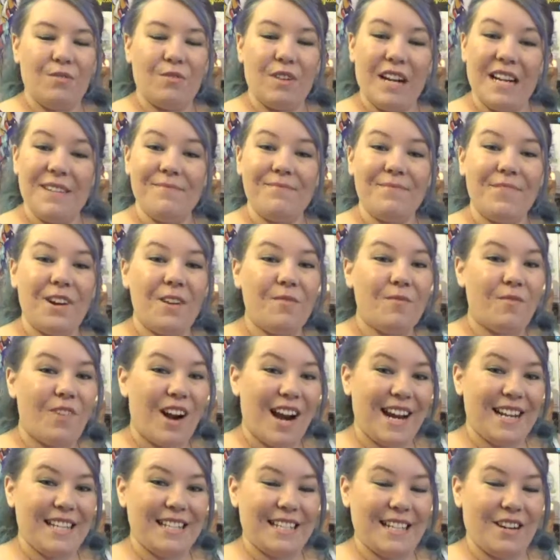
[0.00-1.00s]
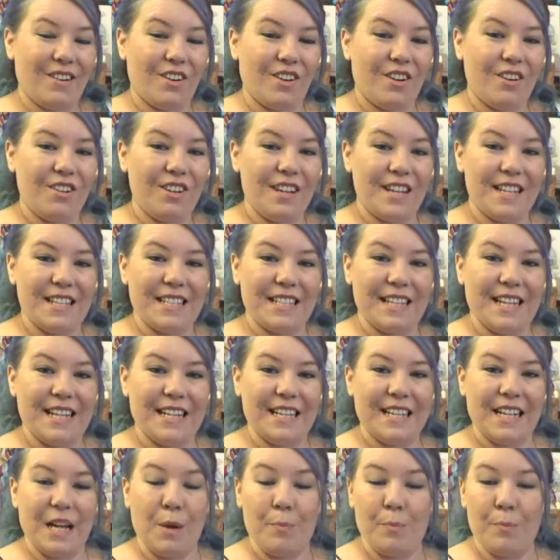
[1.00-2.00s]
Rem from Ray Zero is
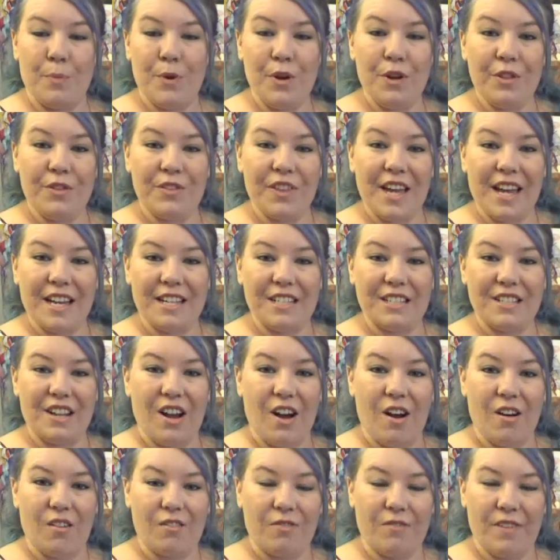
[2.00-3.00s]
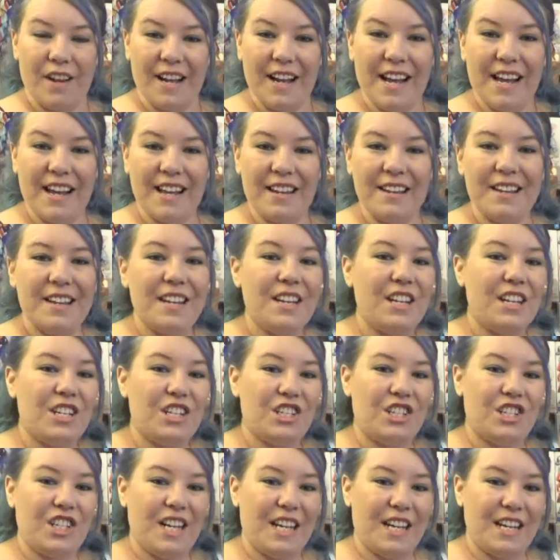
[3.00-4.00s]
getting a birthday styled figure.
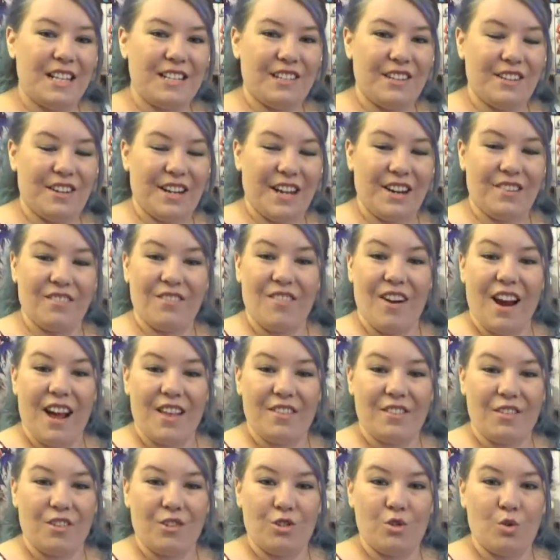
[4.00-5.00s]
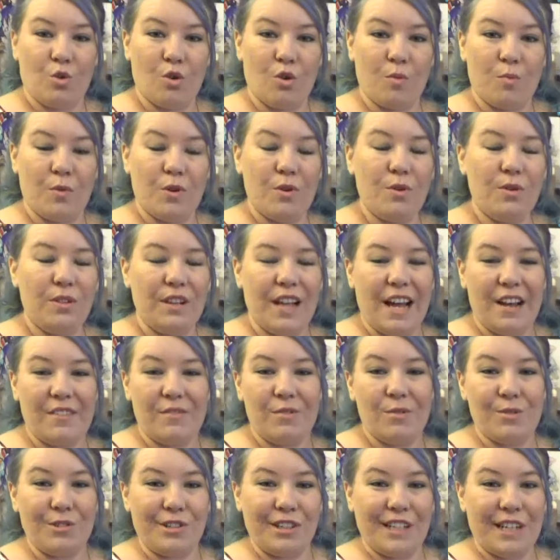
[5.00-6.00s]
She is looking rather adorable.
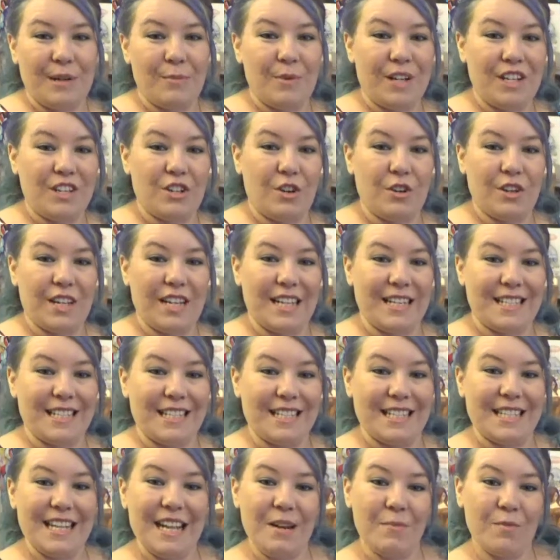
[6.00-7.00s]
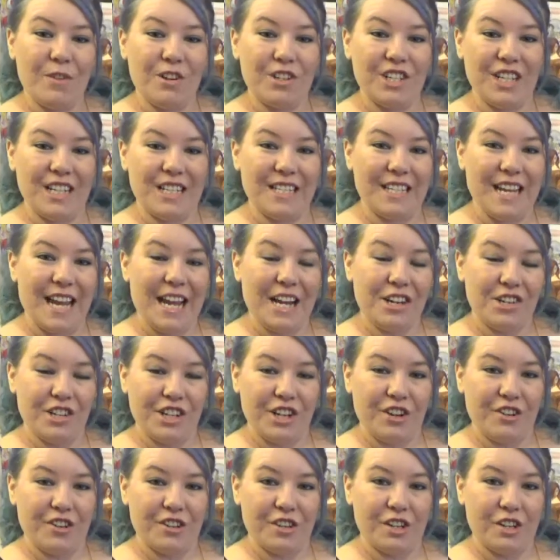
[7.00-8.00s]
Unfortunately, we don't get to see what she's
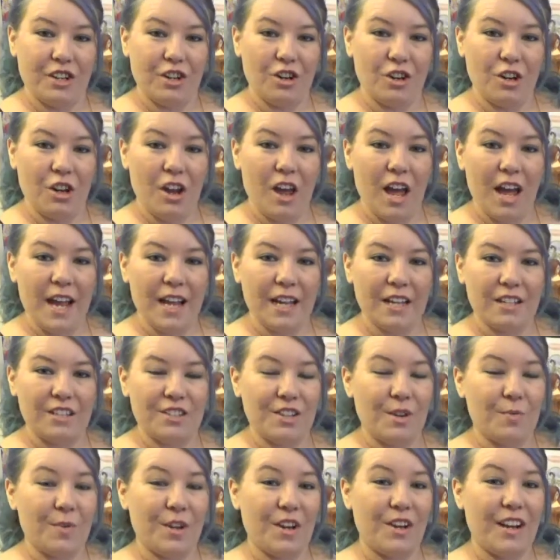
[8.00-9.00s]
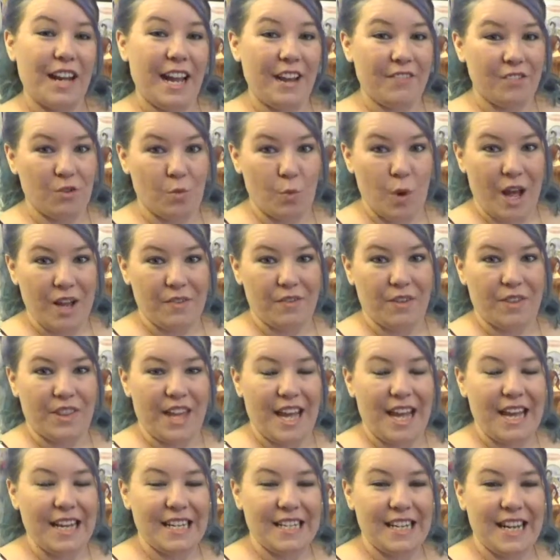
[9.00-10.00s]
actually going to look like, so we're going to have to wait for
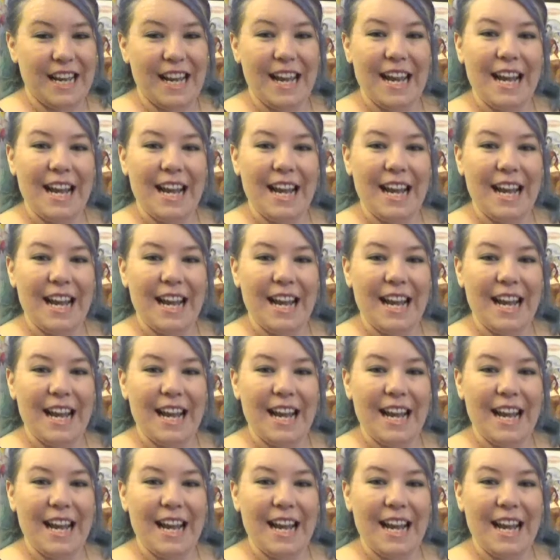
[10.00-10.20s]
that.